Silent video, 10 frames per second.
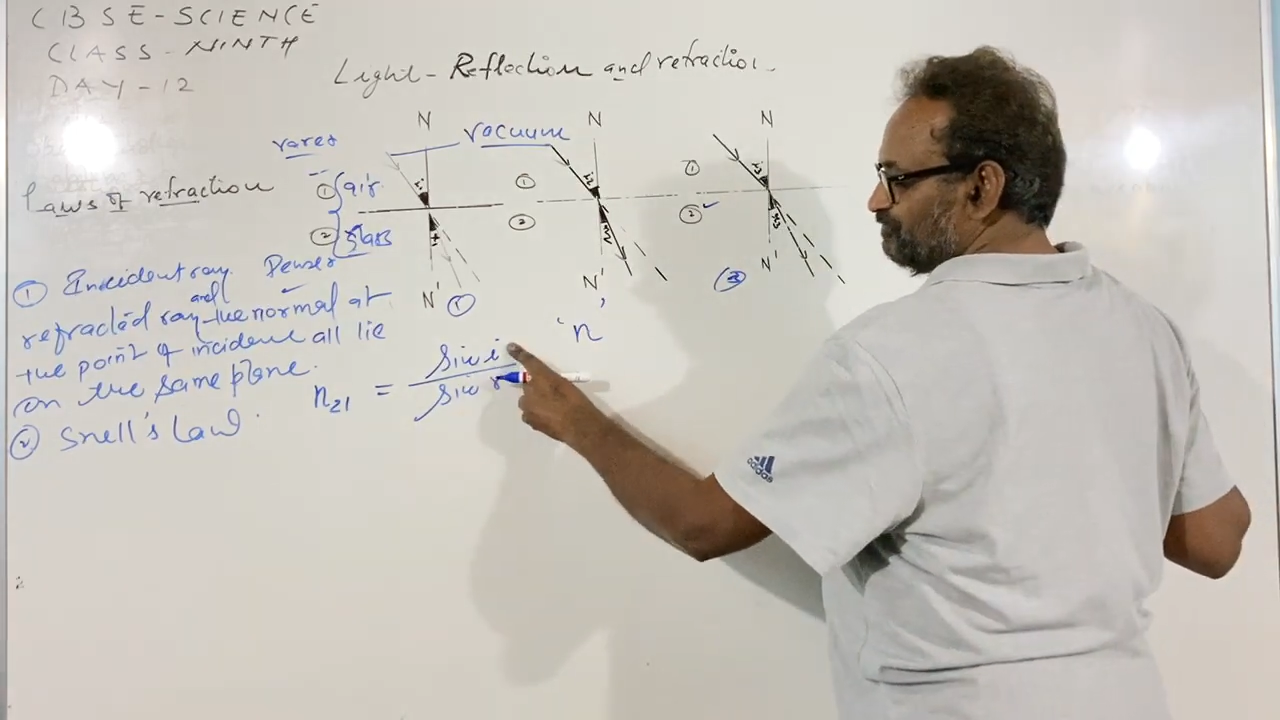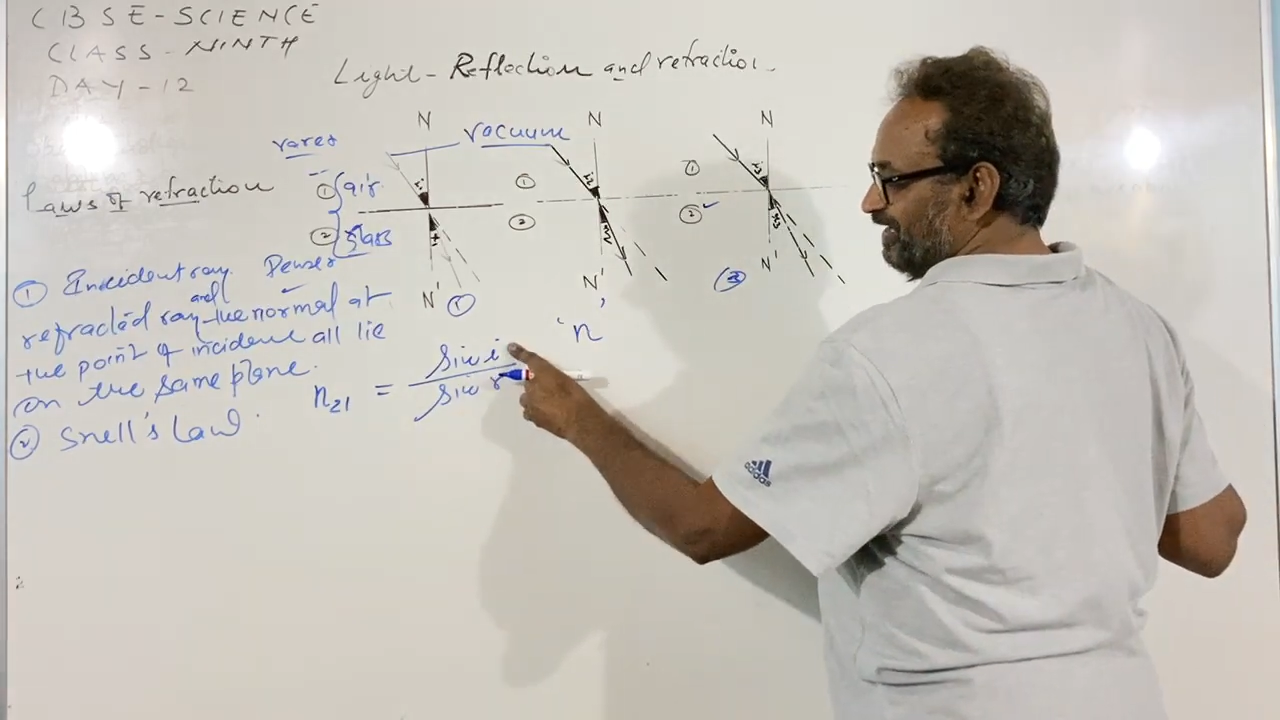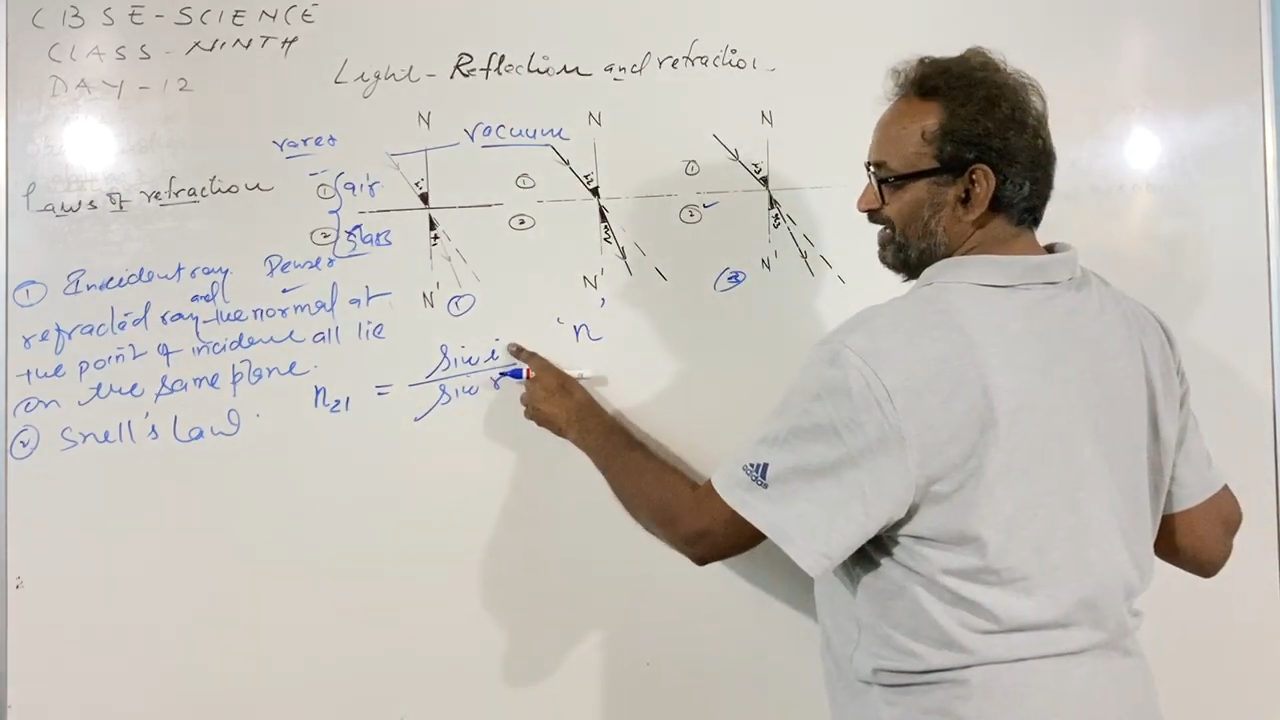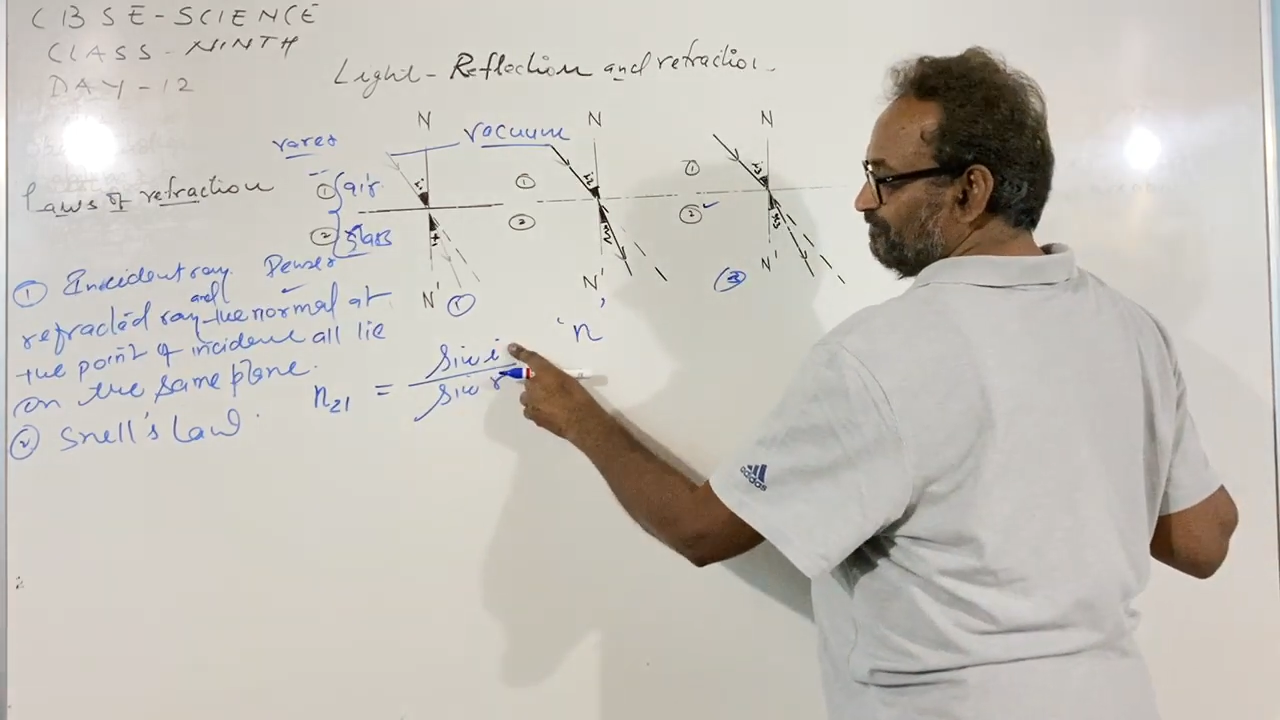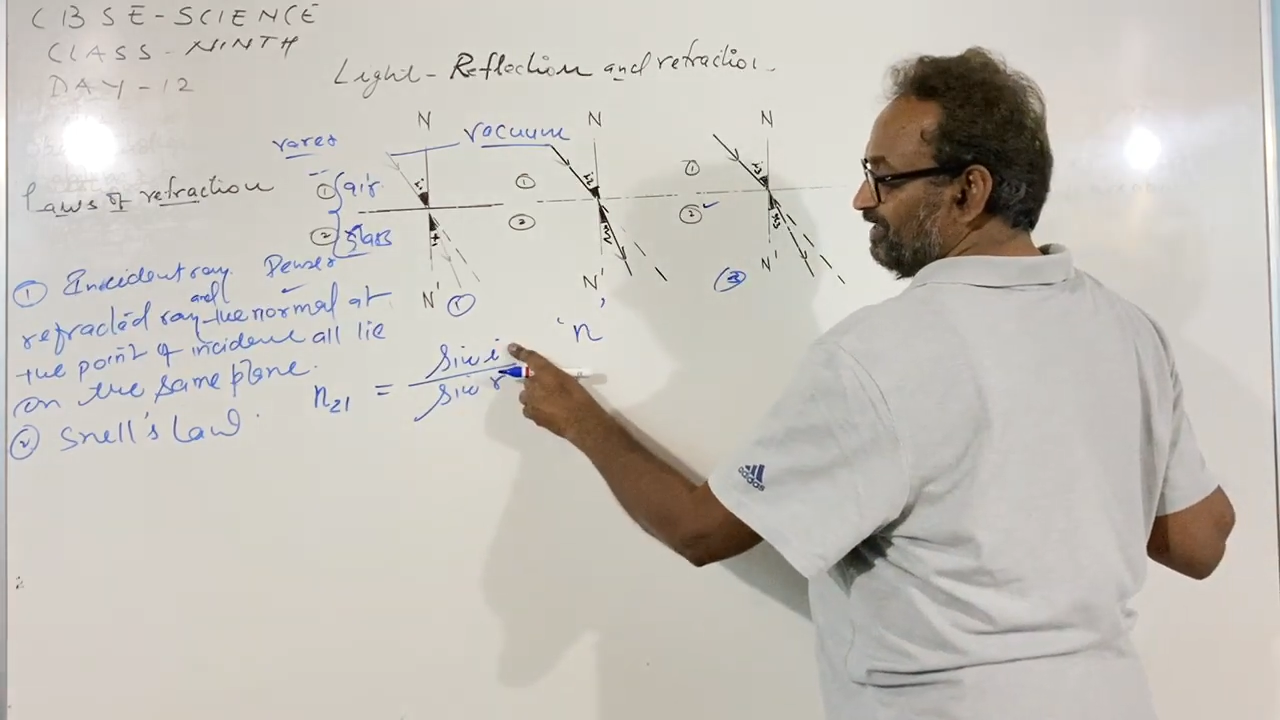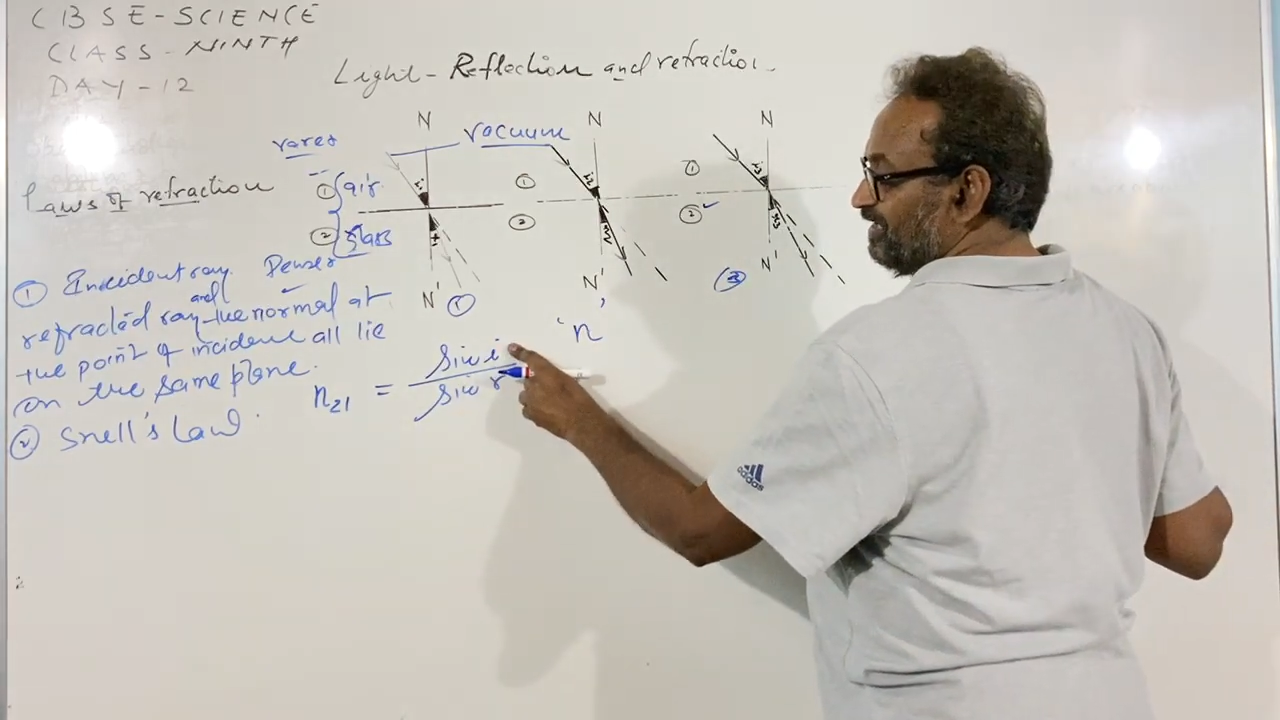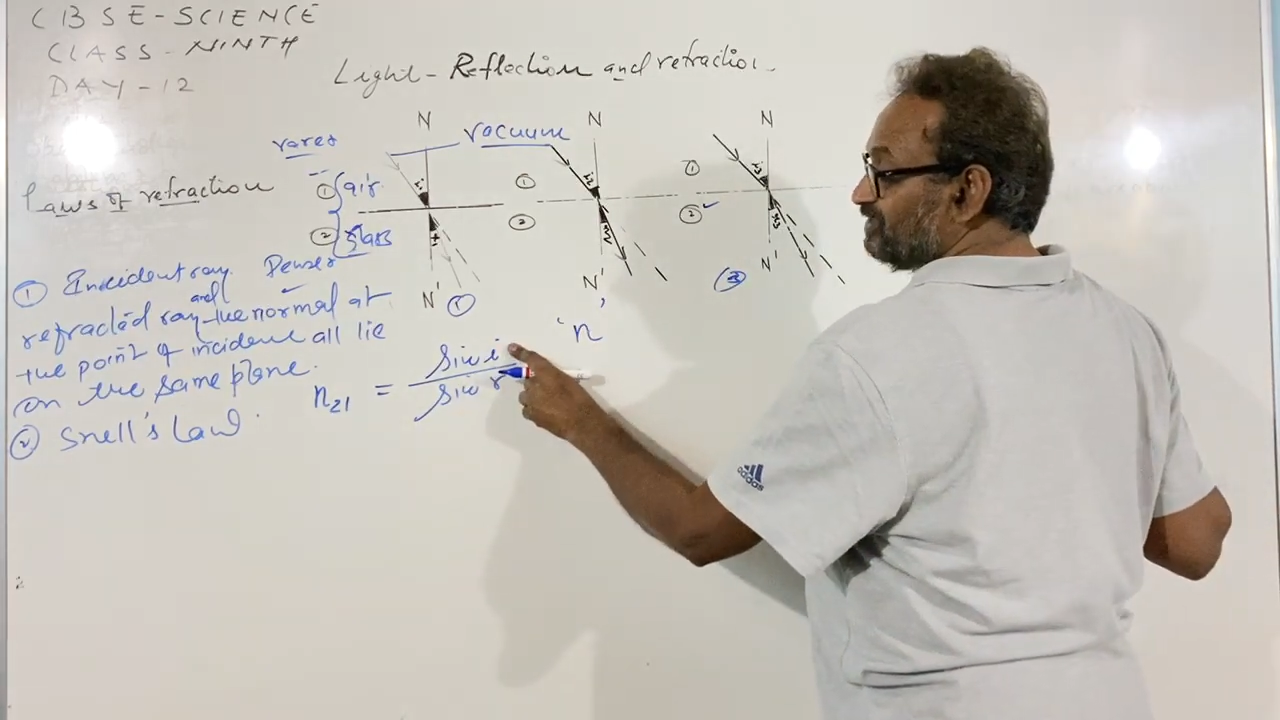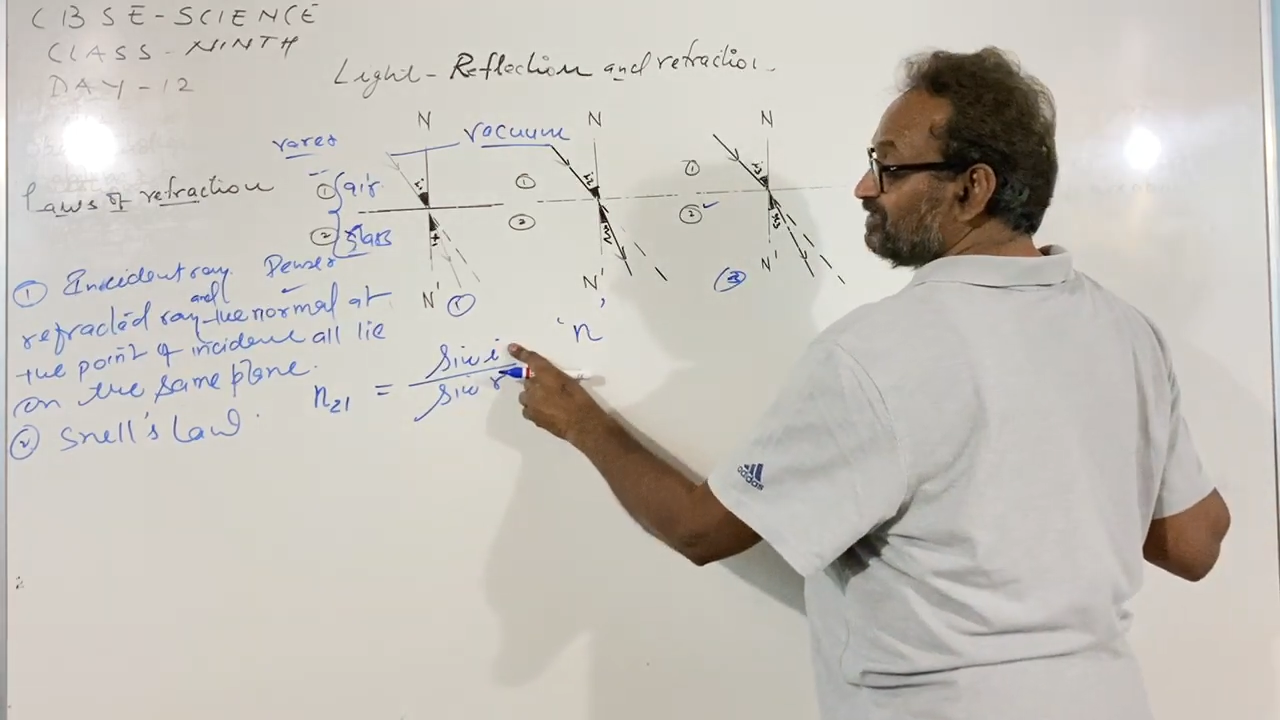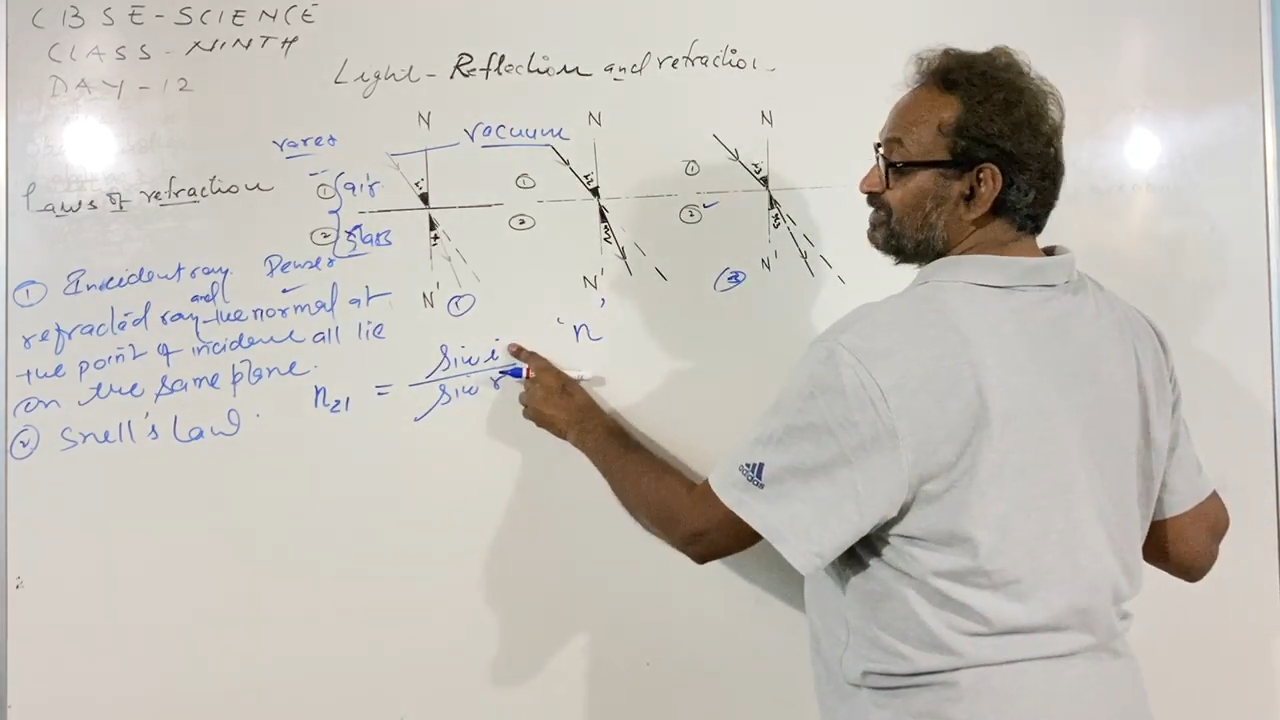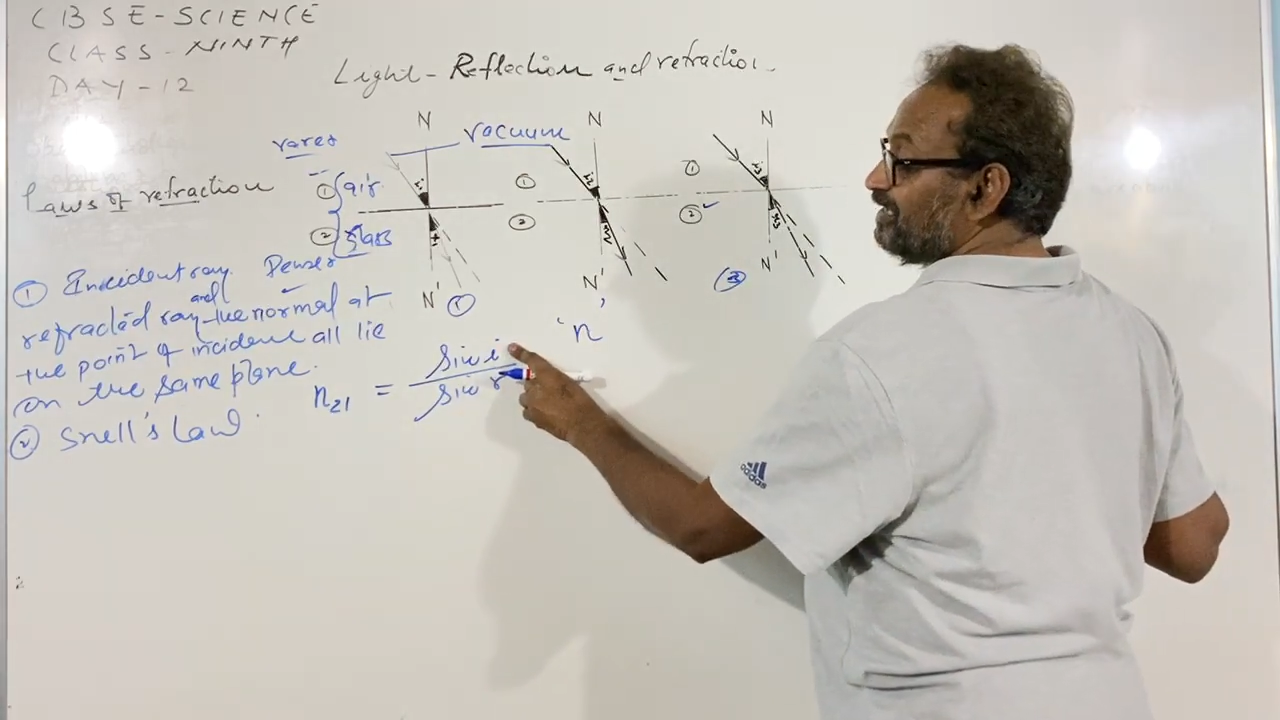medium
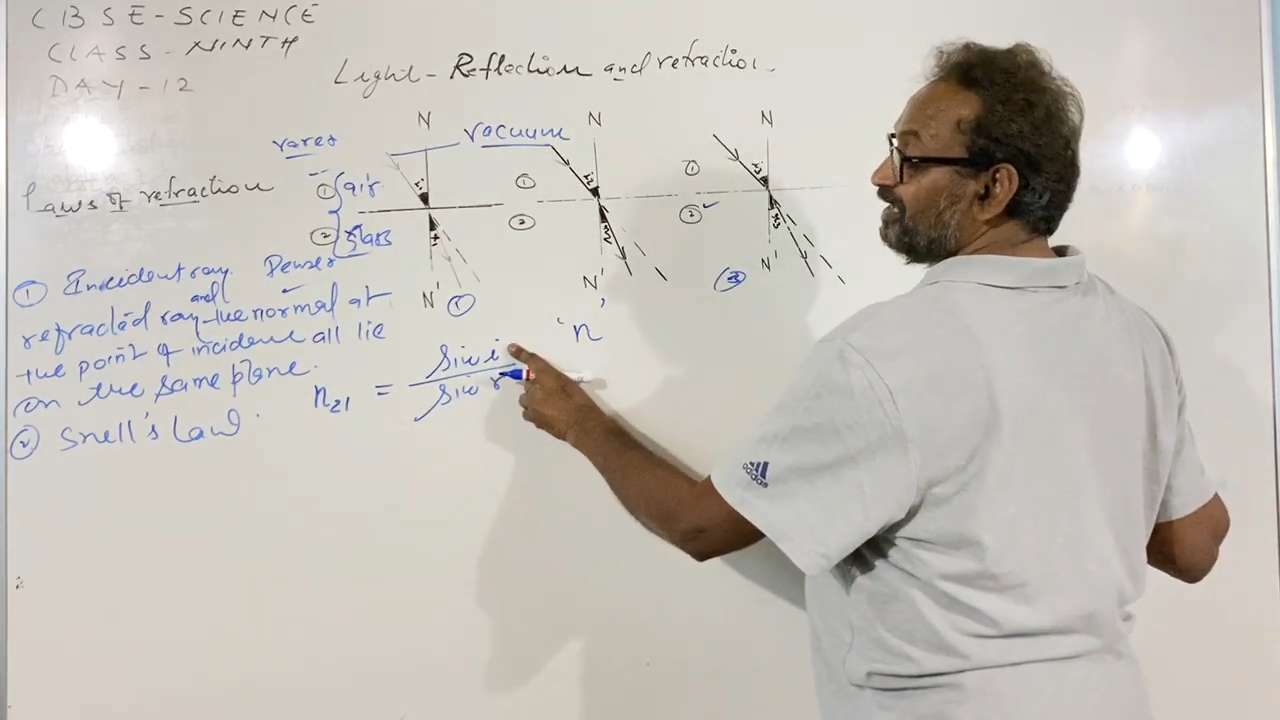is